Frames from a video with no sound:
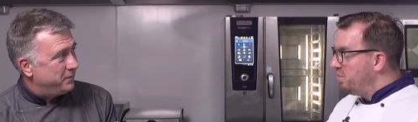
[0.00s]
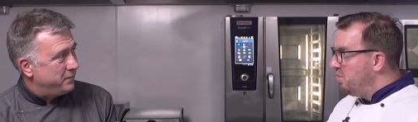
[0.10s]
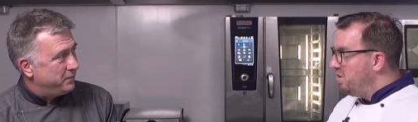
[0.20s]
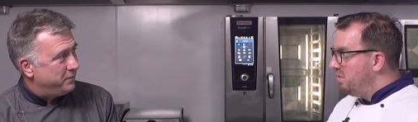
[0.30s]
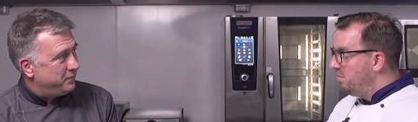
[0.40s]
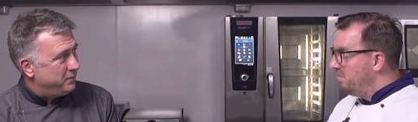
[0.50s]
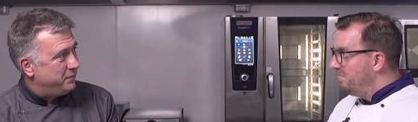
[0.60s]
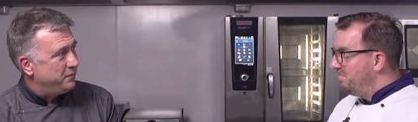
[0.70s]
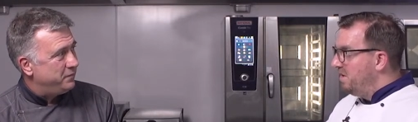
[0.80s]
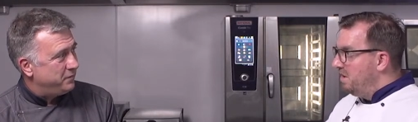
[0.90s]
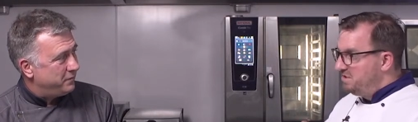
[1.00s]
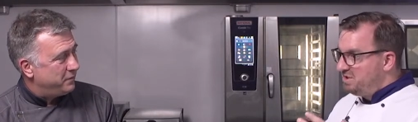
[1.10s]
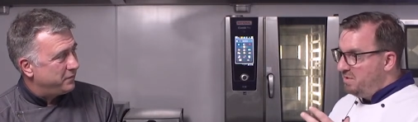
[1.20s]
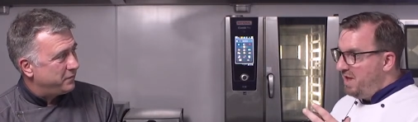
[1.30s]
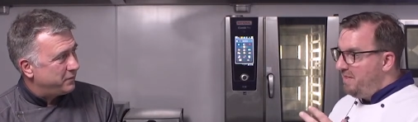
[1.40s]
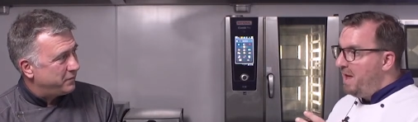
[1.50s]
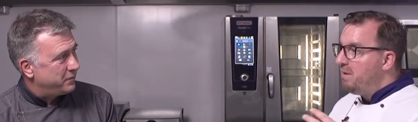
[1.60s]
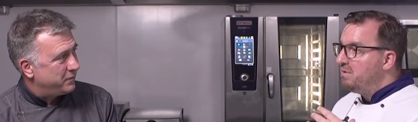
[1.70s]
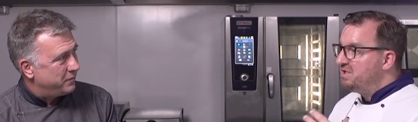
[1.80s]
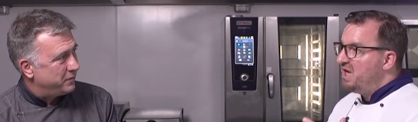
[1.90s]
Speaker 1: cook. Mm. So then that
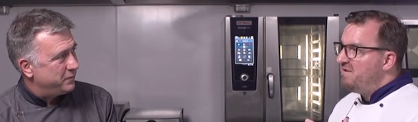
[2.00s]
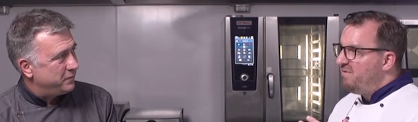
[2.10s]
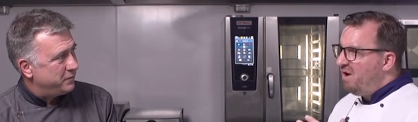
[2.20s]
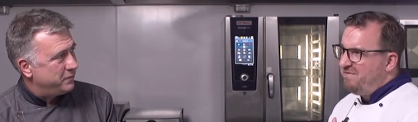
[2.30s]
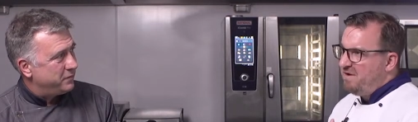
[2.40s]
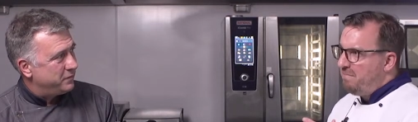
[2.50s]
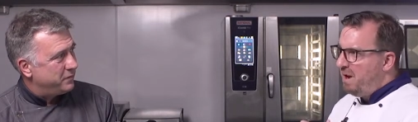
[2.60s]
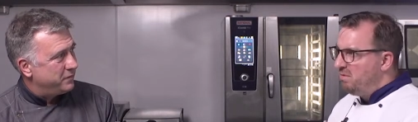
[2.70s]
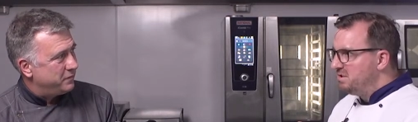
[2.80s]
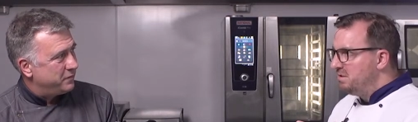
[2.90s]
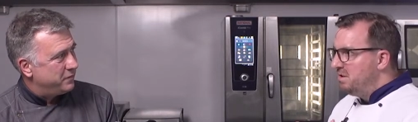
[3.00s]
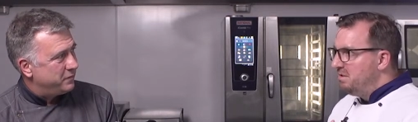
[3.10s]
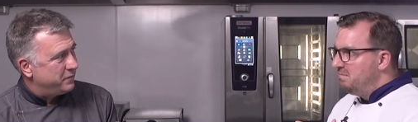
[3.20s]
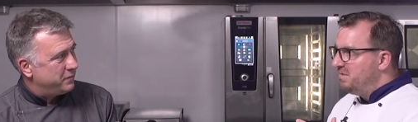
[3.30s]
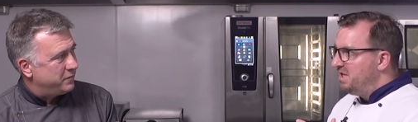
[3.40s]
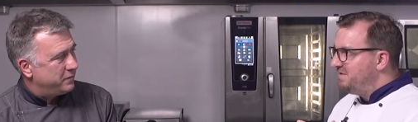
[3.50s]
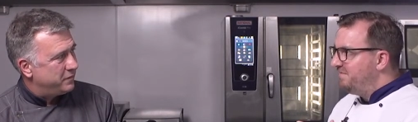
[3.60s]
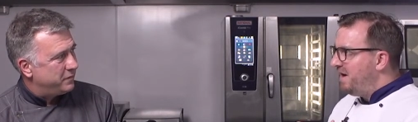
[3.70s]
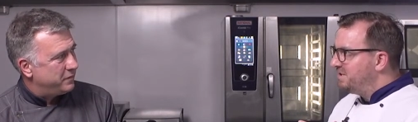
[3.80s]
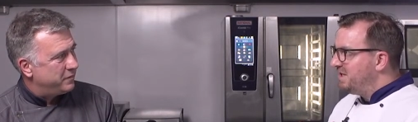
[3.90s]
would shave off about
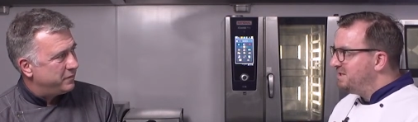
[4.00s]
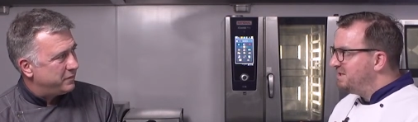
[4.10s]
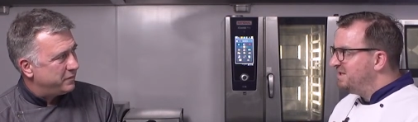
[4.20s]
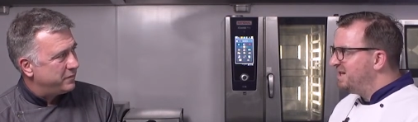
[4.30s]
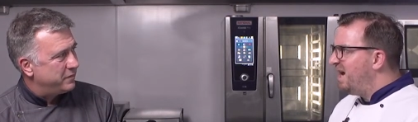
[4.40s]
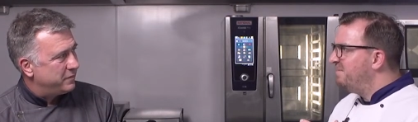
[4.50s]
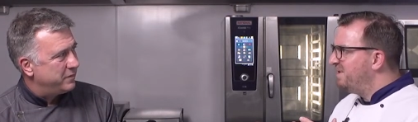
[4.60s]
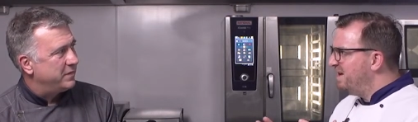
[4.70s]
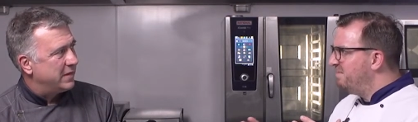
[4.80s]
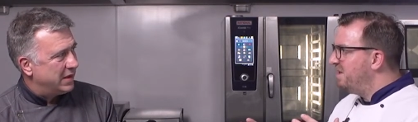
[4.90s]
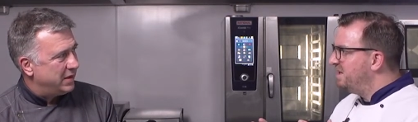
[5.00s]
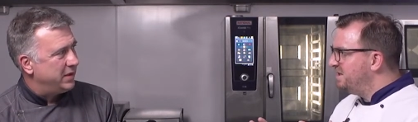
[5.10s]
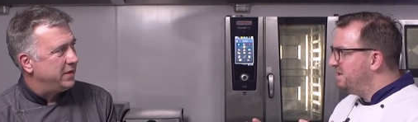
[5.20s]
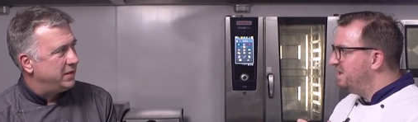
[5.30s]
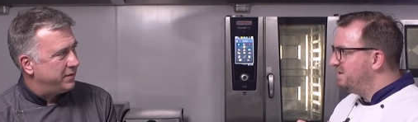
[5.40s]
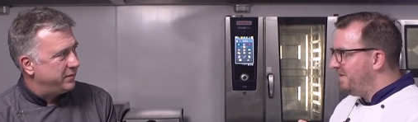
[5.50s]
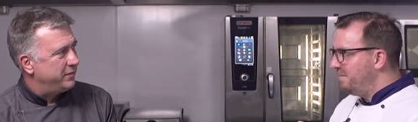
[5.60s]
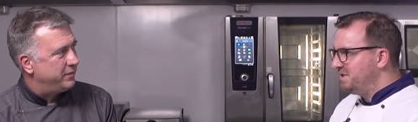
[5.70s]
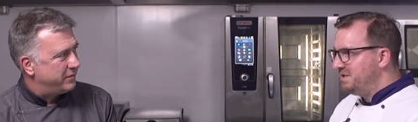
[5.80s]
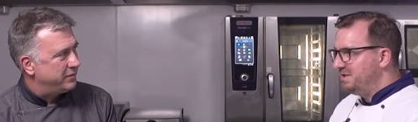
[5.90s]
35% of the time, 30, 30 yeah, yeah.
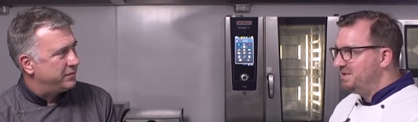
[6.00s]
35% of the